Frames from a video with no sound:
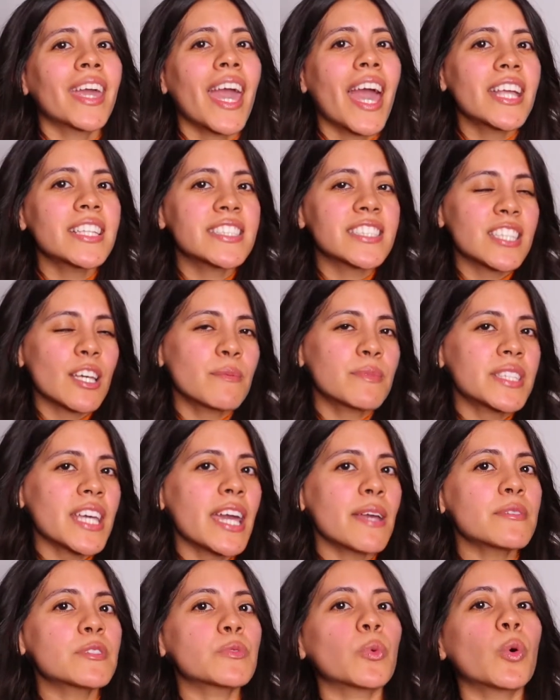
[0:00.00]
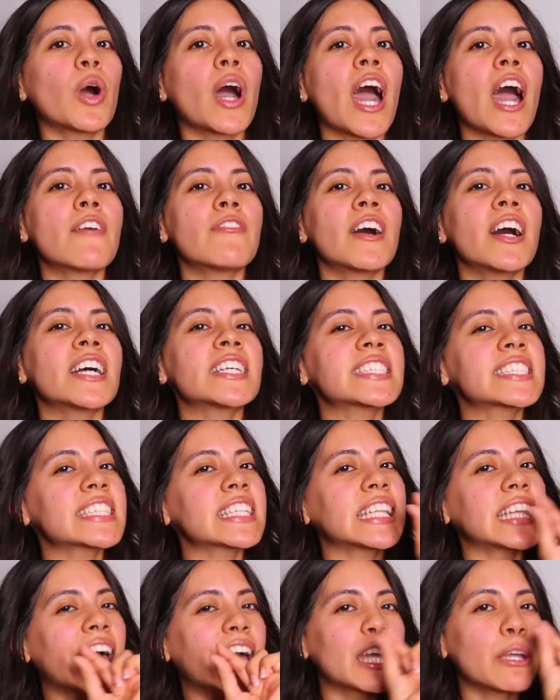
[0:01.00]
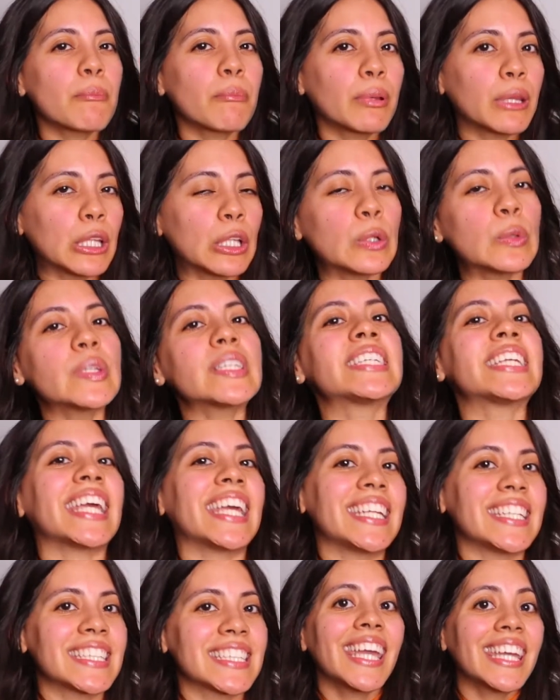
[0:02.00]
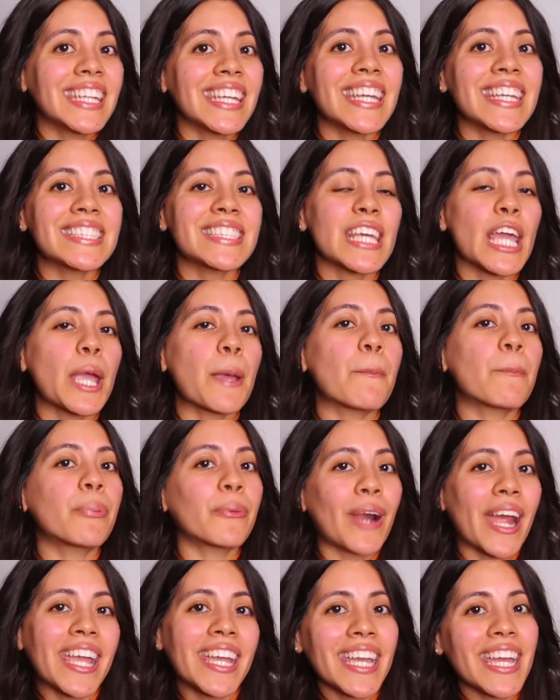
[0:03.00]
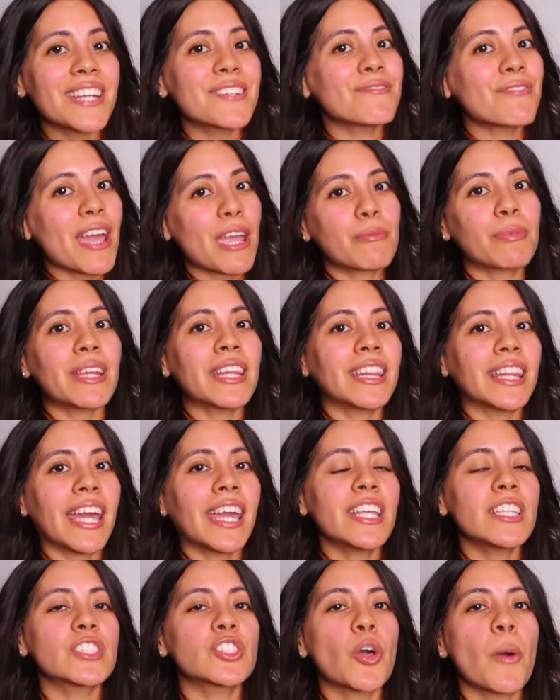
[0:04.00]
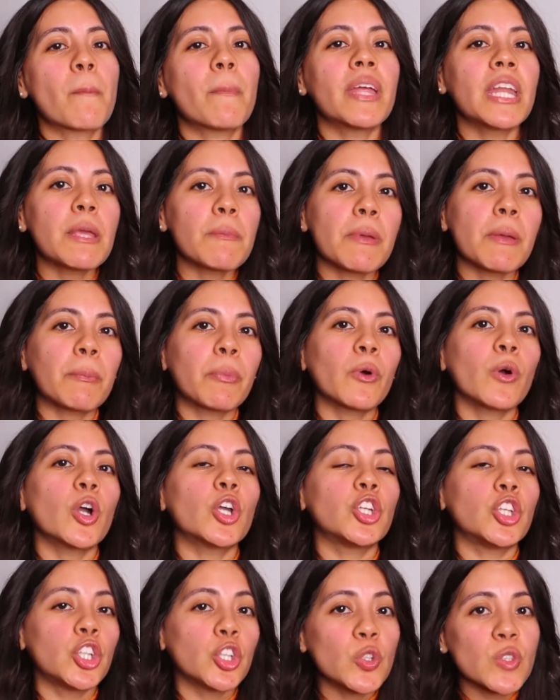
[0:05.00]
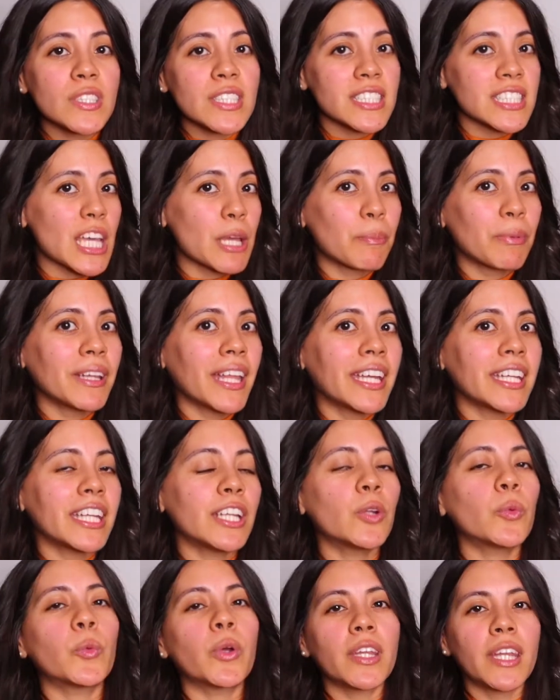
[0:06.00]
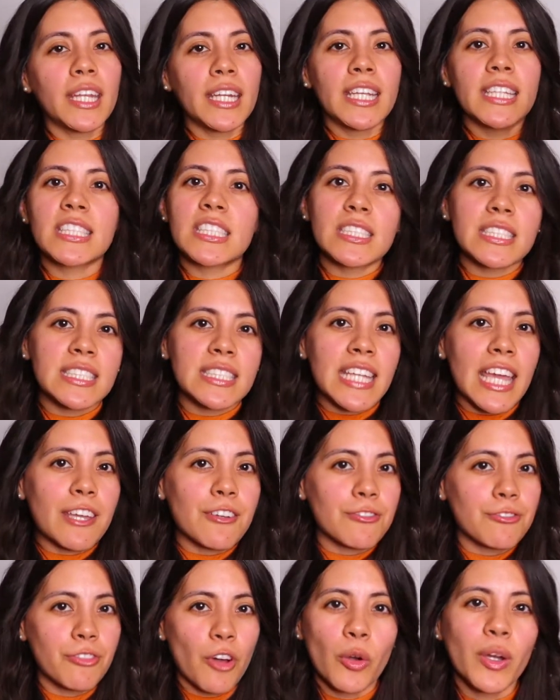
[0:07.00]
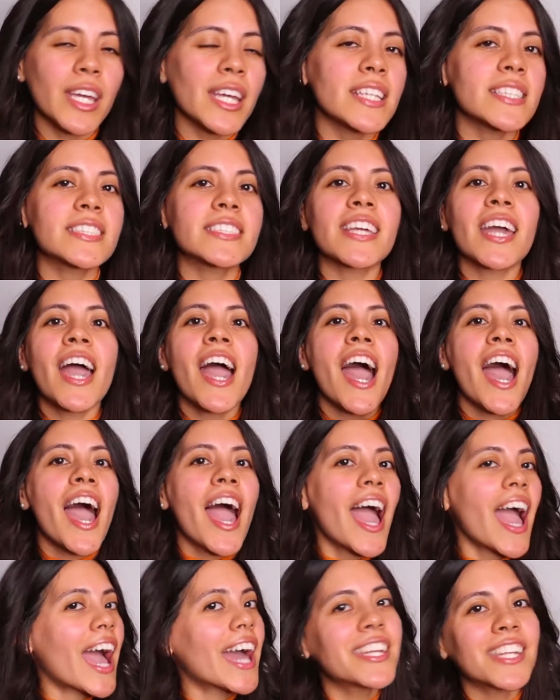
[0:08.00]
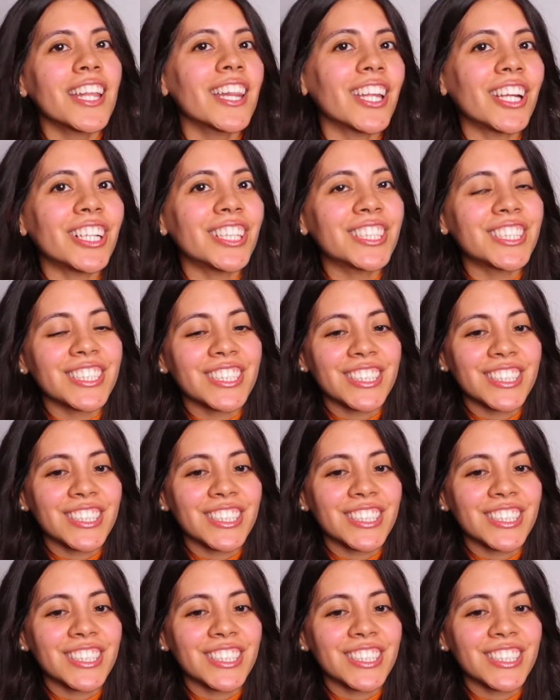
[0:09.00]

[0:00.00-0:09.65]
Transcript: and sometimes will have a slight blue tint. It is a bright and vibrant light, so many people use this type of lighting where they need to stay focused and alert.